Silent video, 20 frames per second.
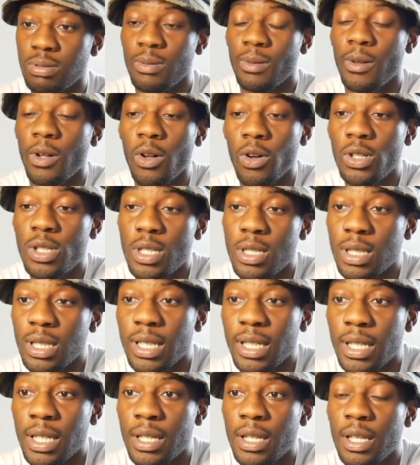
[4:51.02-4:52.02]

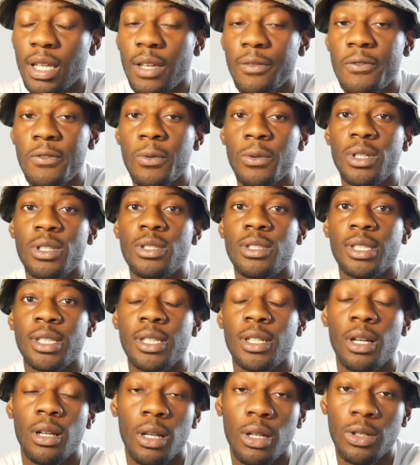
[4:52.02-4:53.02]
Honestly, if you want to
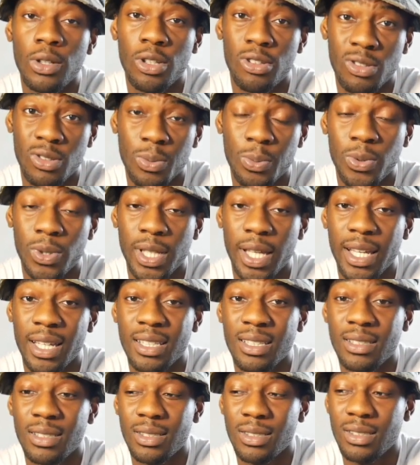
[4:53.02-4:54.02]
see noticeable
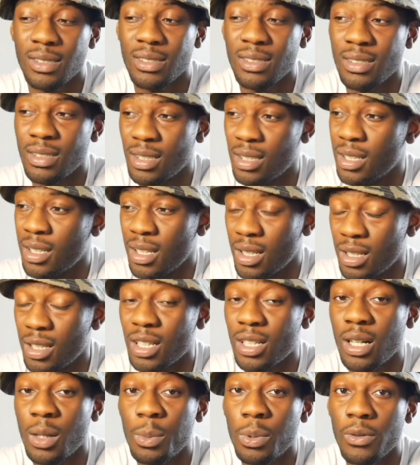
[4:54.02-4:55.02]
gains,
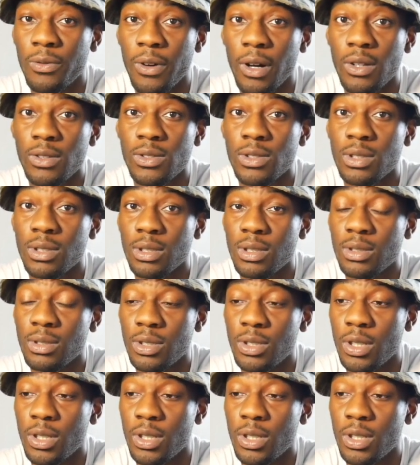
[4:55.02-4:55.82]
a couple thousand,